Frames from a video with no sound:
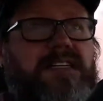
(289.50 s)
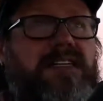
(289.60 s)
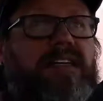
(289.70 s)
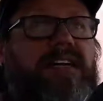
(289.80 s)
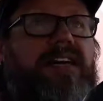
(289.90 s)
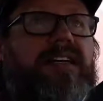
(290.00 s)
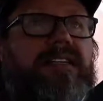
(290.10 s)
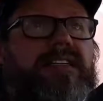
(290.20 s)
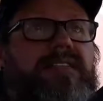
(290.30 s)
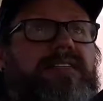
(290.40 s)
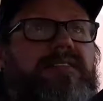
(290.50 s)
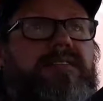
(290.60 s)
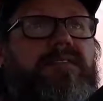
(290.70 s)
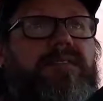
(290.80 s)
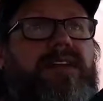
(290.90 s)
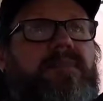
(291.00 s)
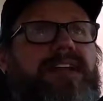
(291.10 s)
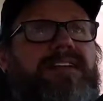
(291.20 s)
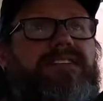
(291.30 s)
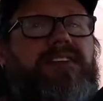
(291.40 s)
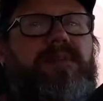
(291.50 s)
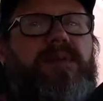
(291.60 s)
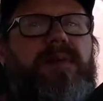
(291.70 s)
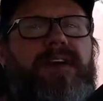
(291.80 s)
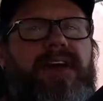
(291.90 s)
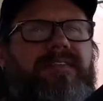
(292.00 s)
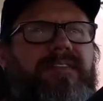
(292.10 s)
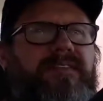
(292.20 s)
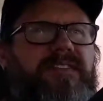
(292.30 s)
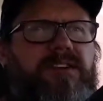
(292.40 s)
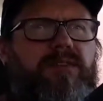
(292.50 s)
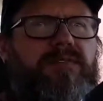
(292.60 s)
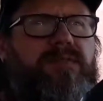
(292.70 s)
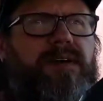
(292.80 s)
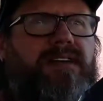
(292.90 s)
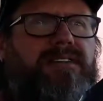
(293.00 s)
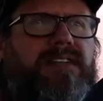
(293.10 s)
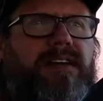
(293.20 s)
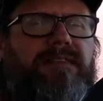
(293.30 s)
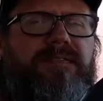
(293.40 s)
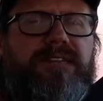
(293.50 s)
And uh, I mean, I still probably have a few small stuff